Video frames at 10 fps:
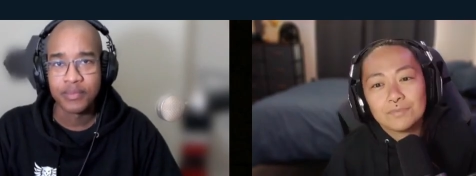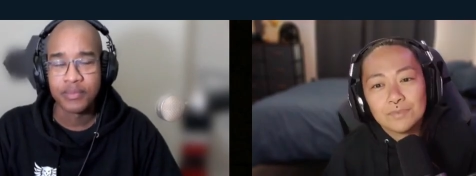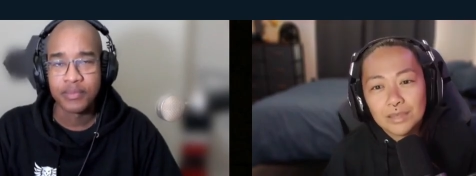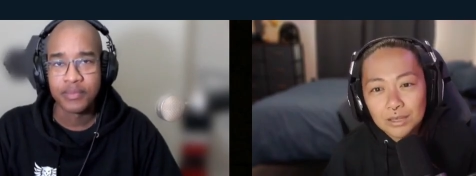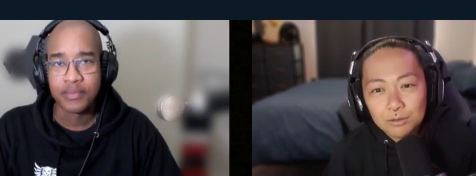
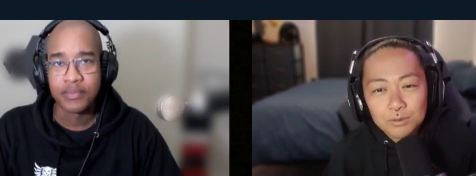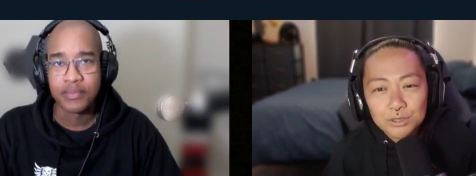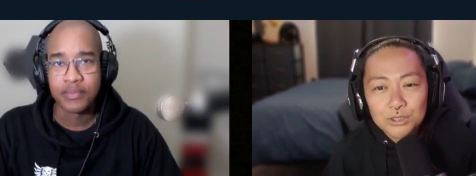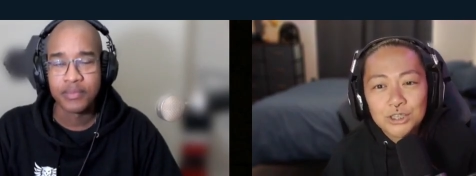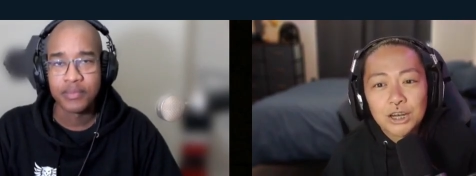Speaker 1: you will
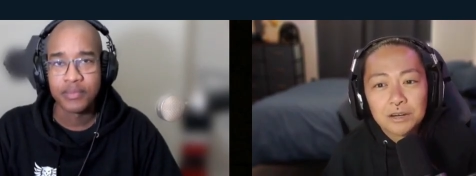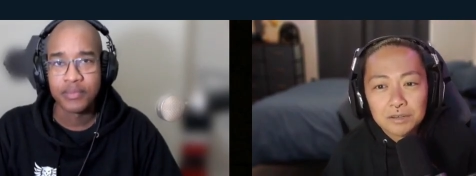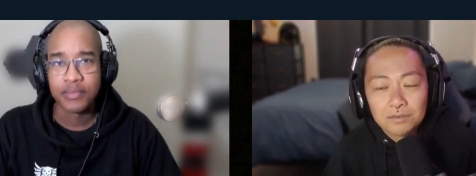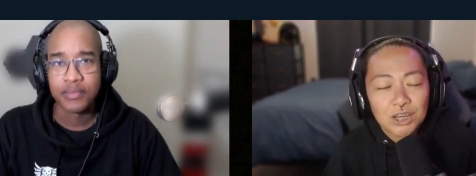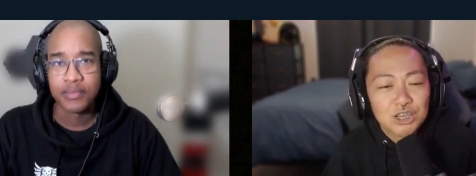share
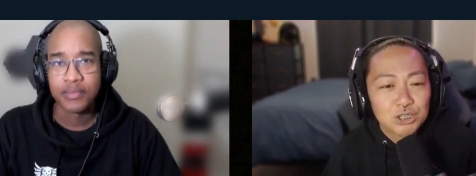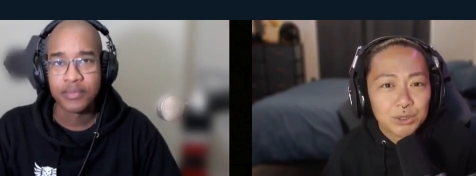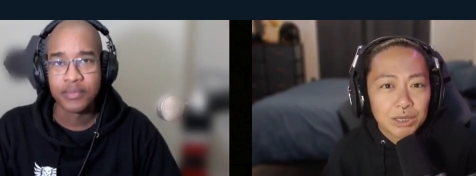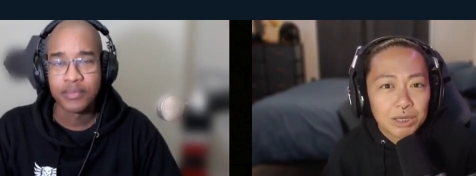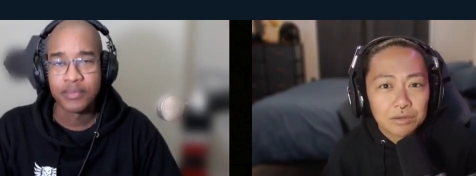
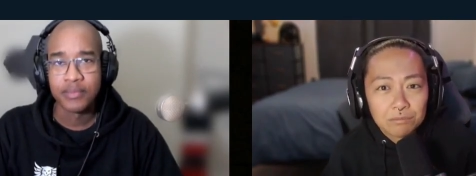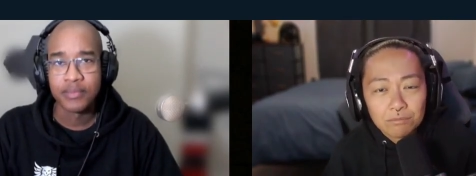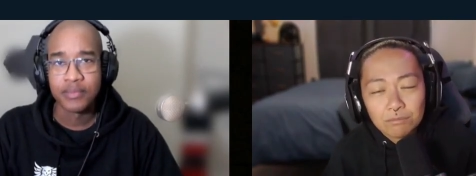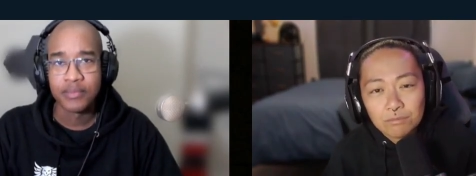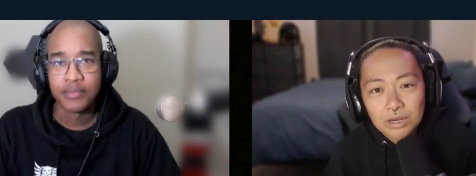eventually
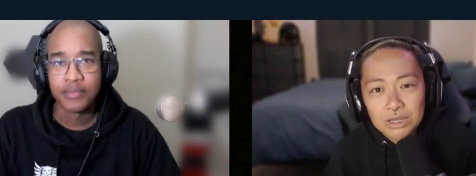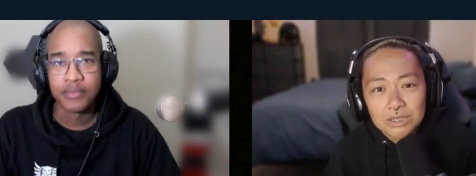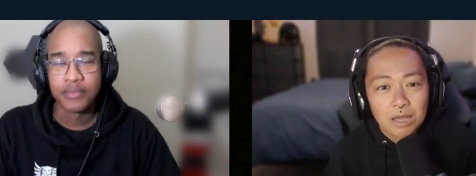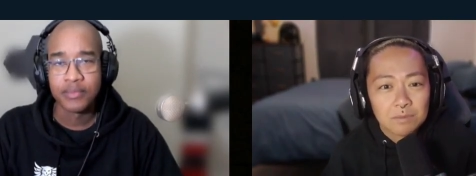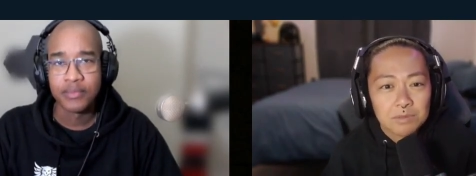when it
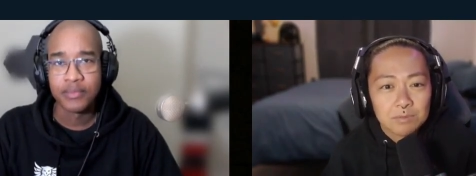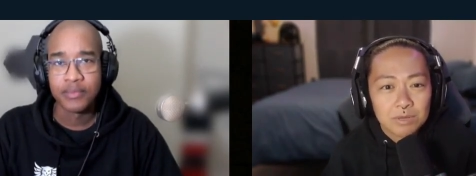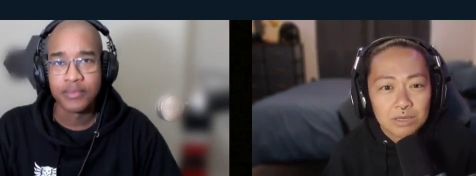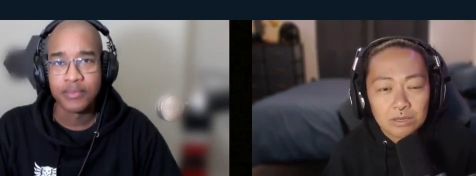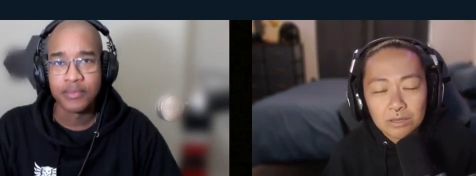stops
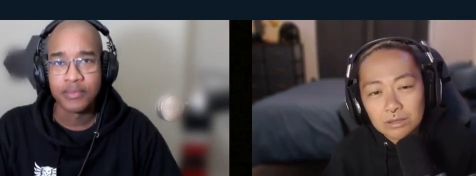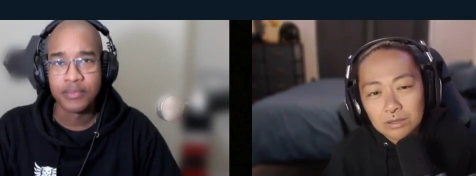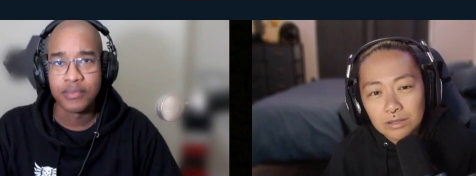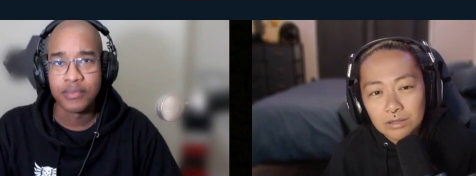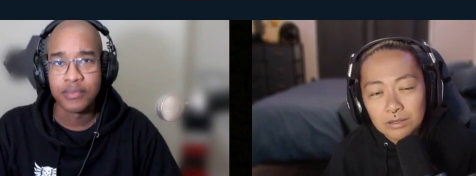being a
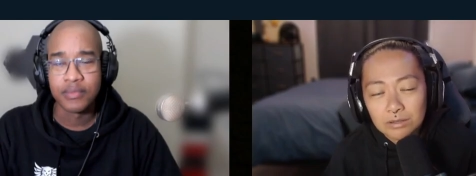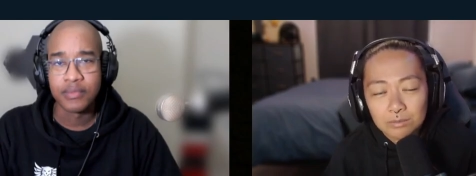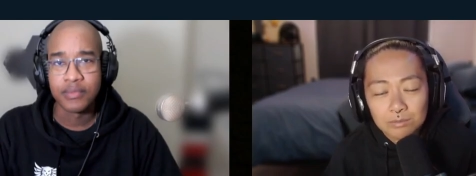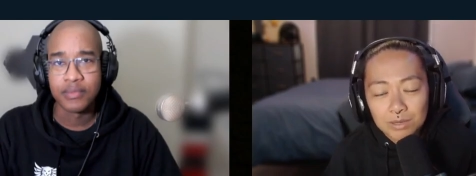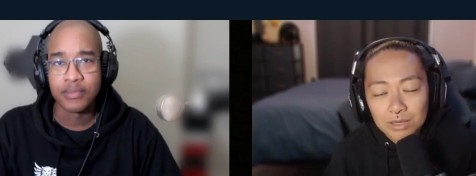little
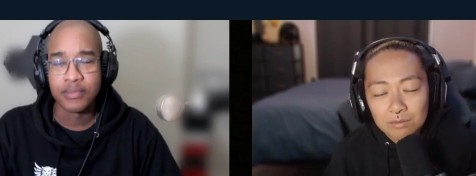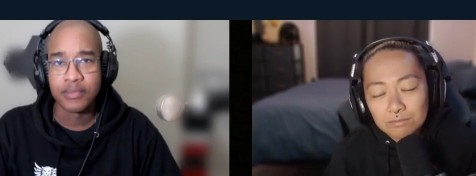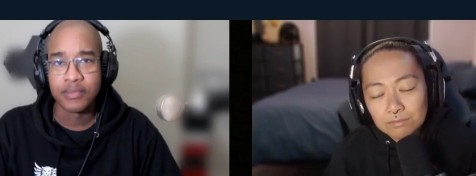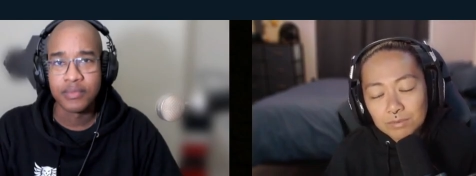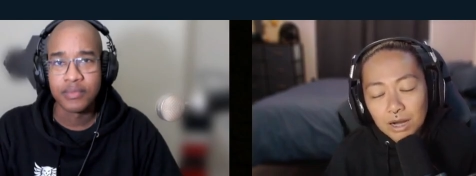bit
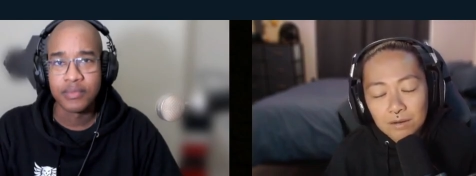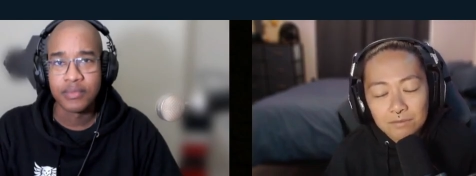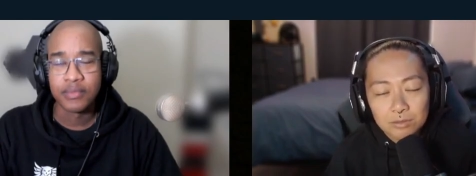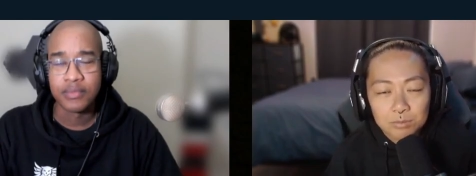profitable